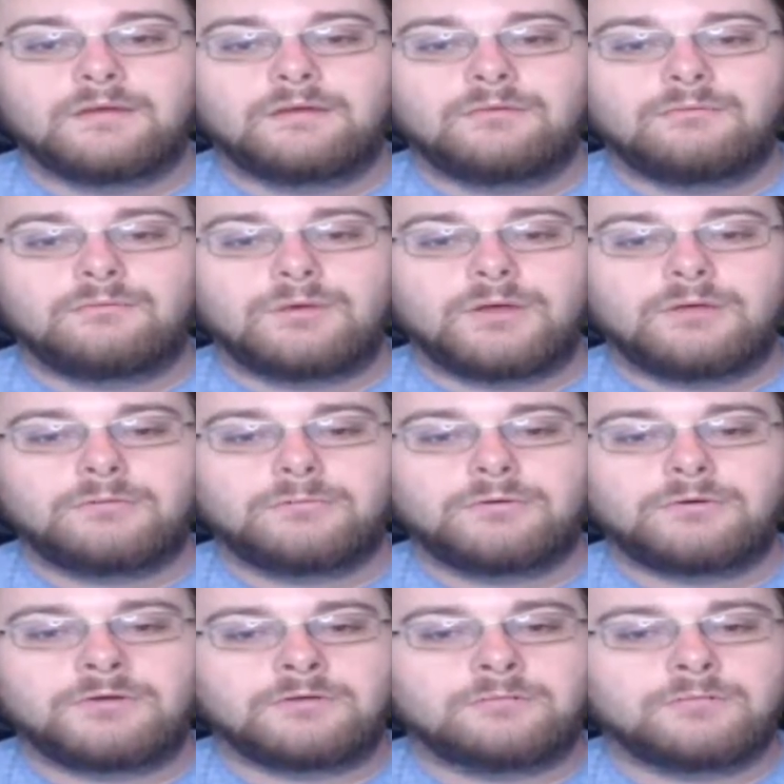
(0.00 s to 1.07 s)
Well
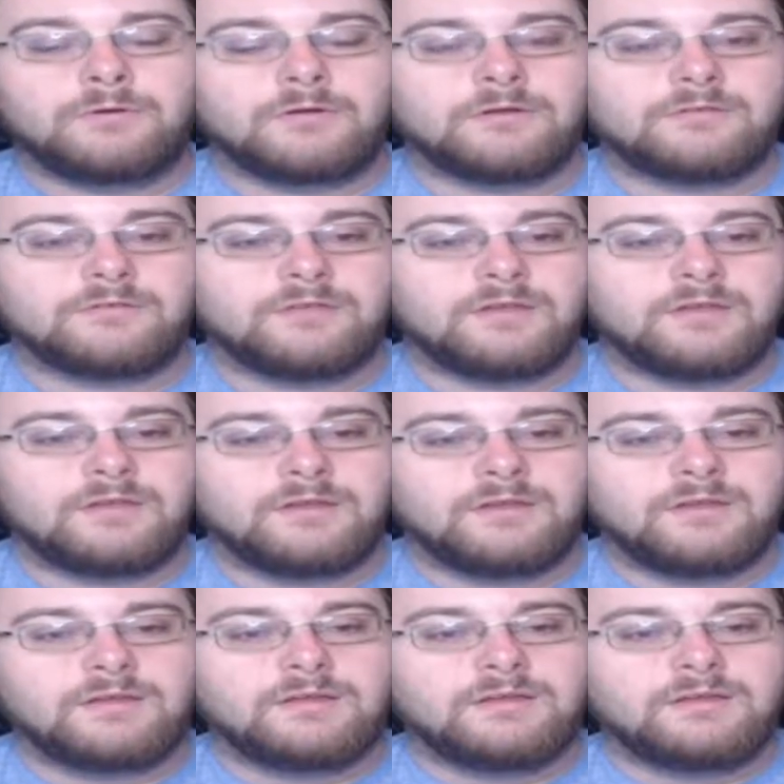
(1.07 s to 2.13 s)
put, Percy.
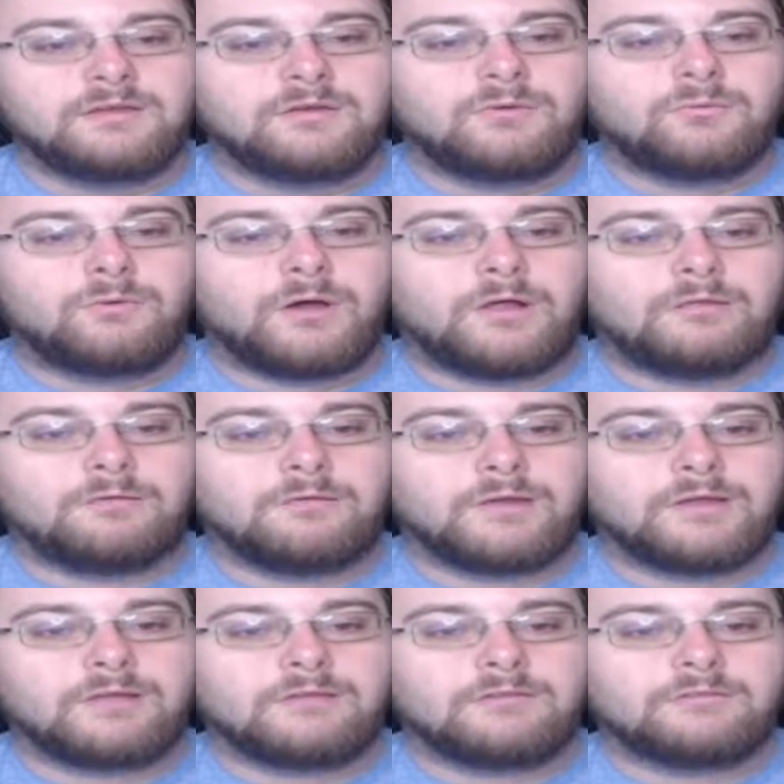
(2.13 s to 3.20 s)

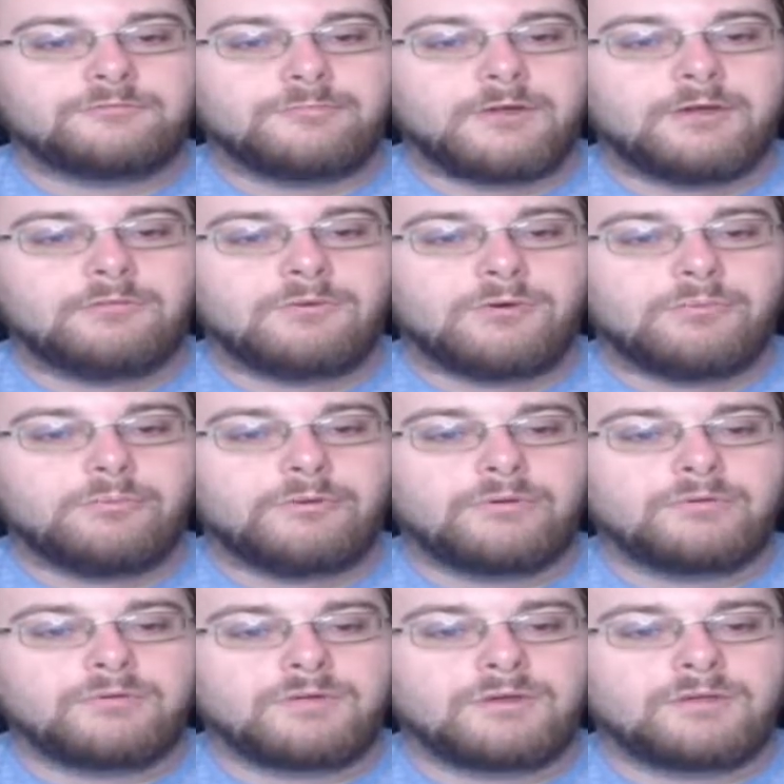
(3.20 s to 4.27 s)
Wallowing in despair won't
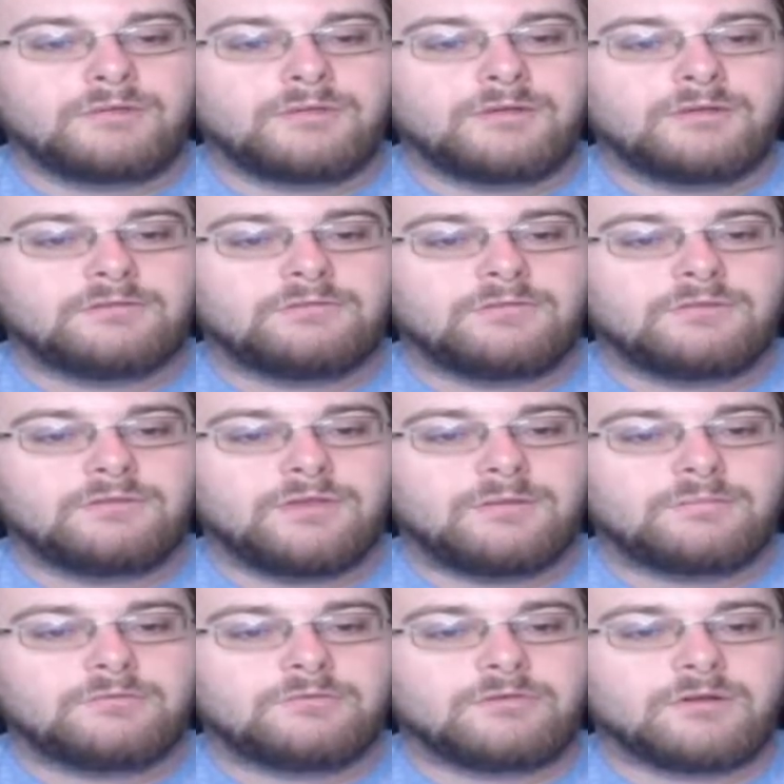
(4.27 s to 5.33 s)
build anything. Just
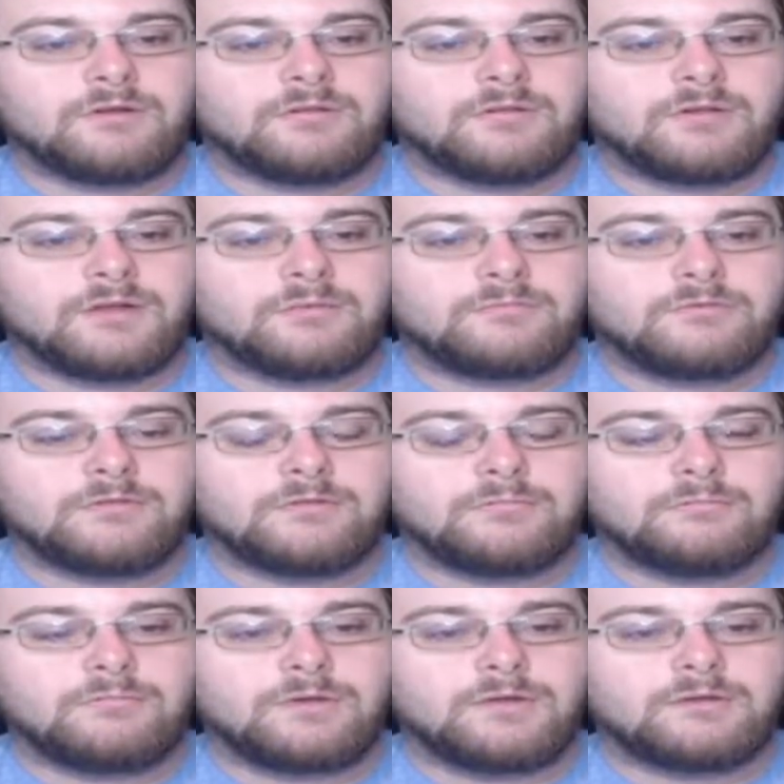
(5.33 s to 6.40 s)
keep struggling up to the
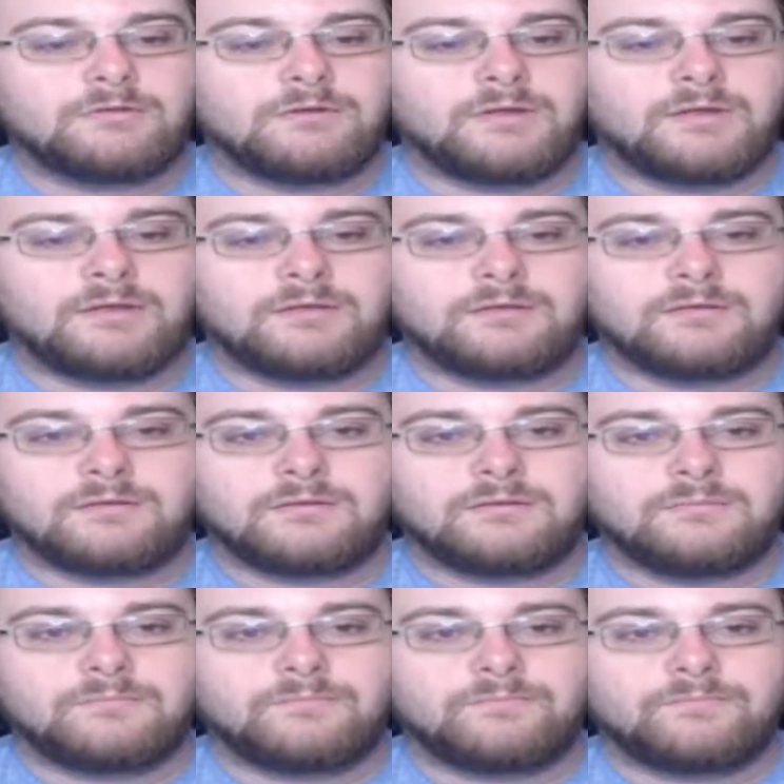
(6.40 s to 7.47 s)
better end.
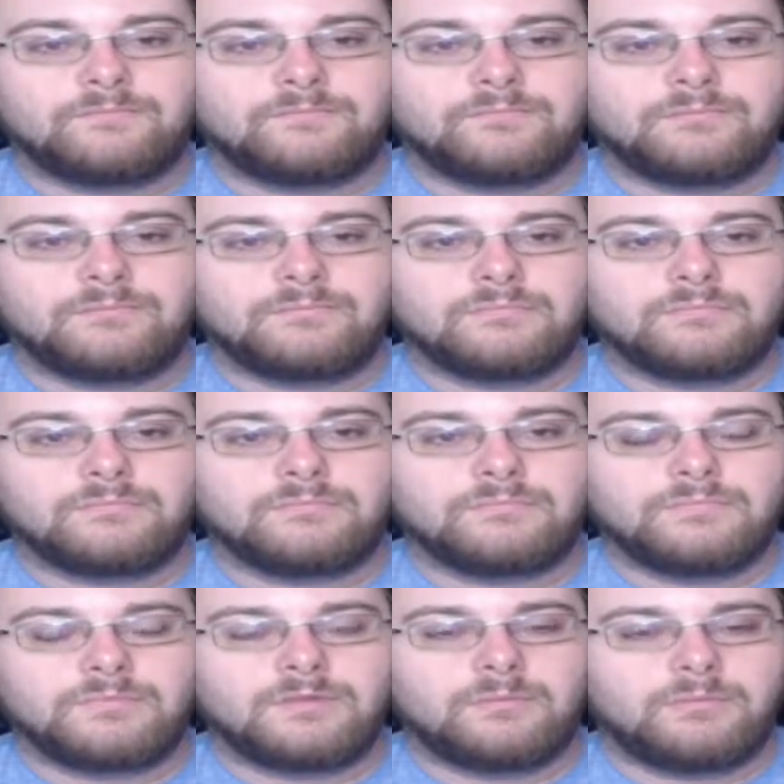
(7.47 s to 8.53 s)

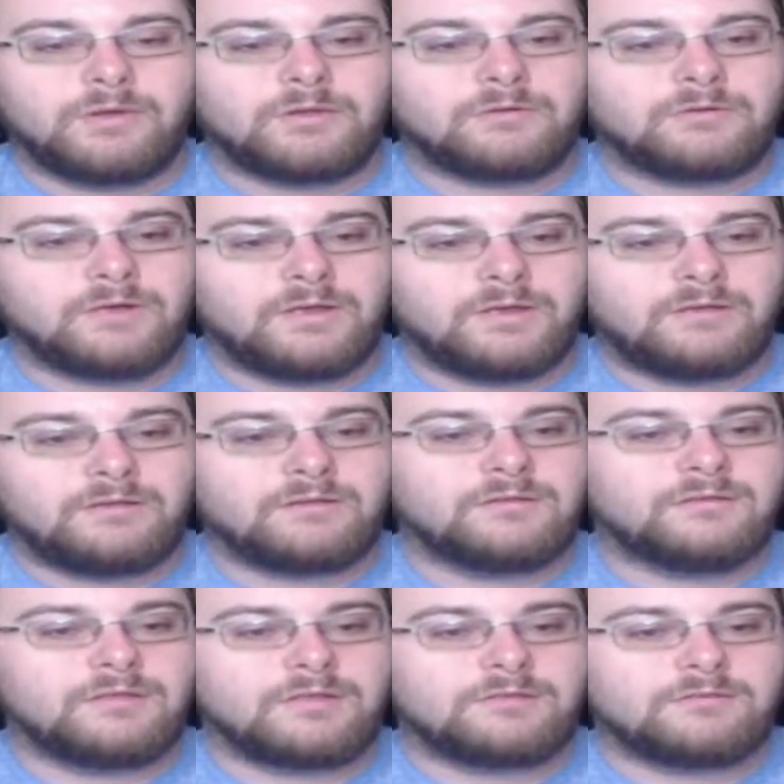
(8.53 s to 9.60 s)
The better end?
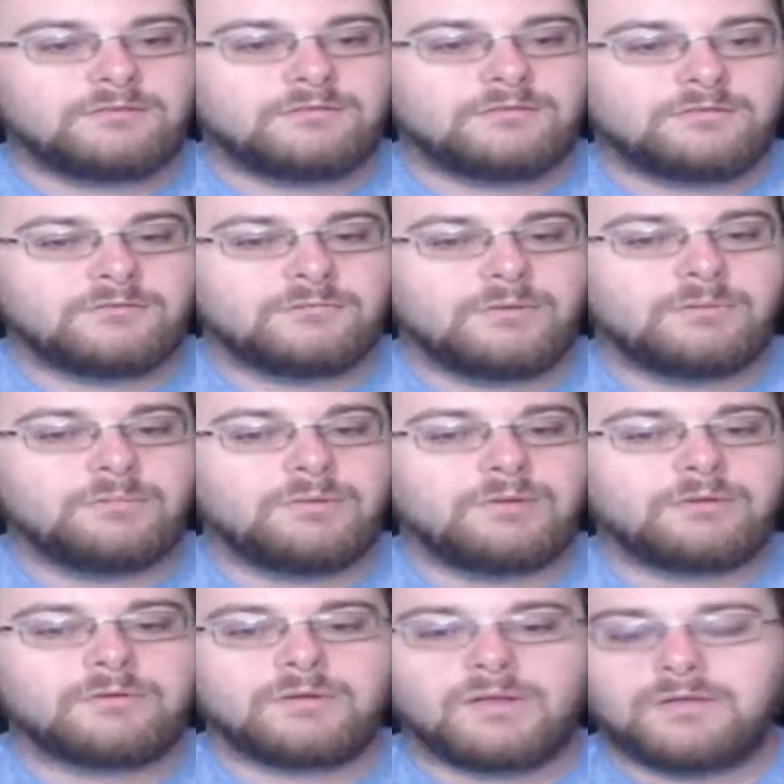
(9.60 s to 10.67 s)
That should be
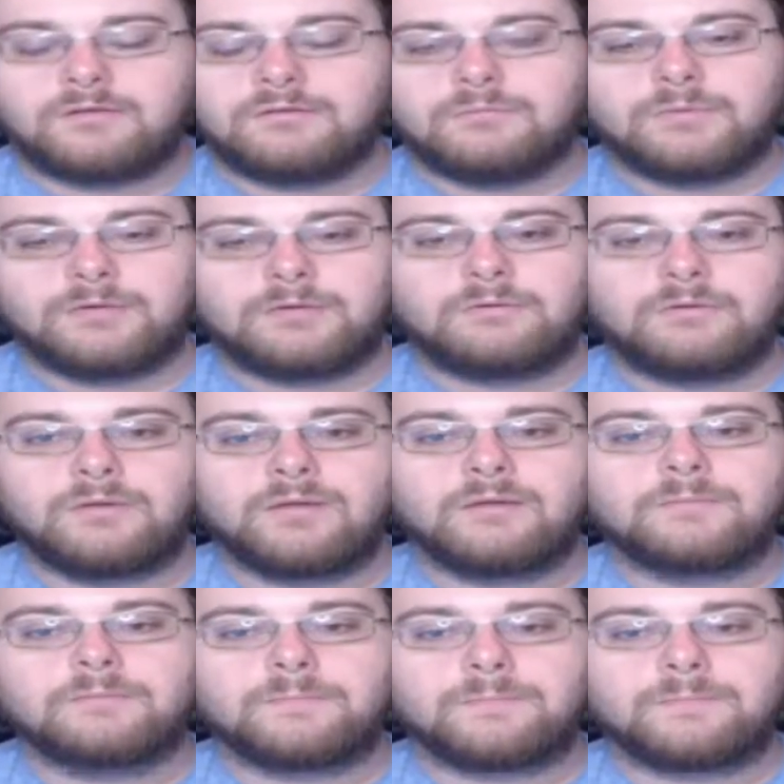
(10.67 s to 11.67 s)
bitter end, but okay.